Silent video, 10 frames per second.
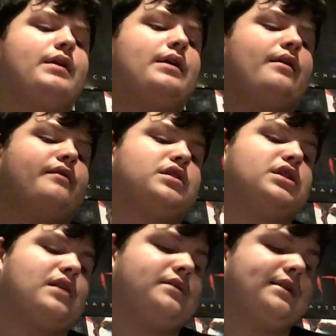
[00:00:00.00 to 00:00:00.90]
After
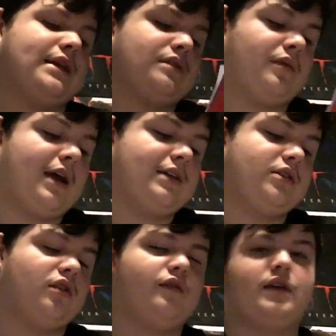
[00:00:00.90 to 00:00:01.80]
shower sex, someone heads
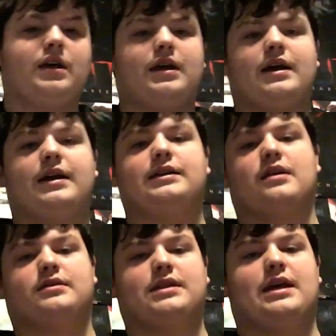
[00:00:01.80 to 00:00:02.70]
off and he
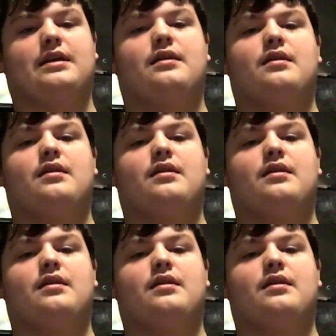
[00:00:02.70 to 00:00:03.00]
starts singing.